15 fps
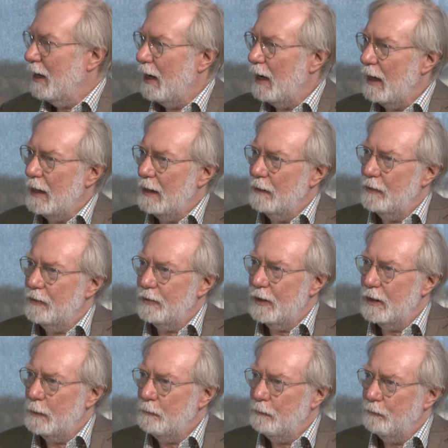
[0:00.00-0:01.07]

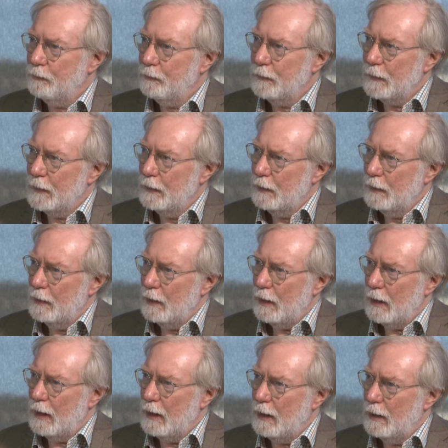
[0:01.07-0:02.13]
And
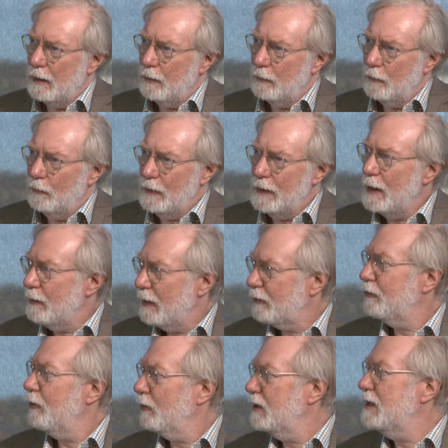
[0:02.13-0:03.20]
we know
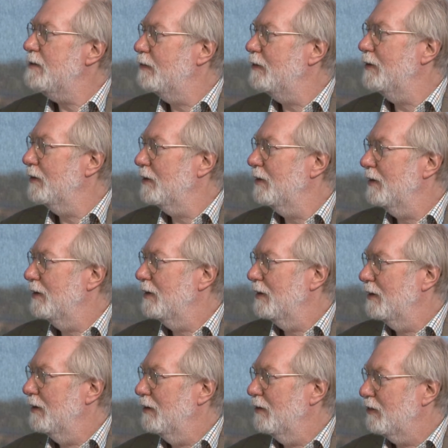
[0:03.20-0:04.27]
that's not even
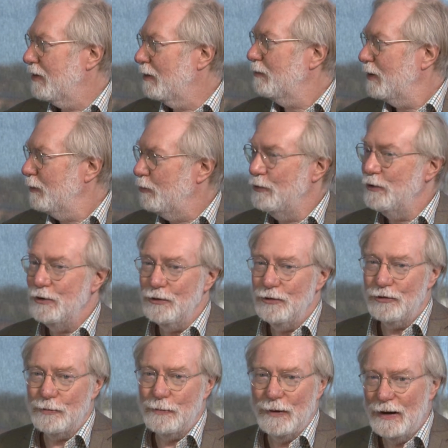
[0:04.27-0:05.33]
something
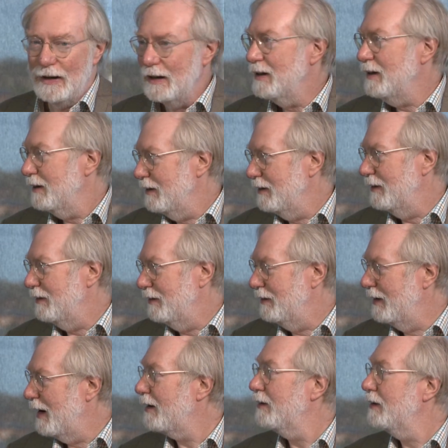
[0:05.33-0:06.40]
produced by
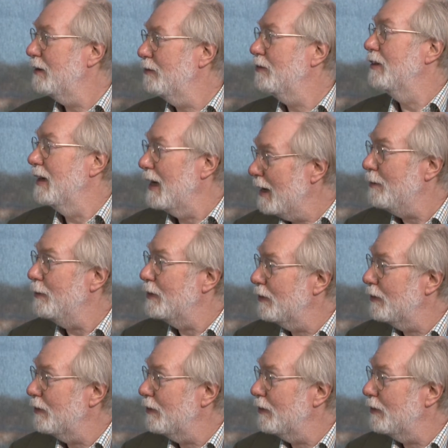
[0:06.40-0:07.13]
narratives and language.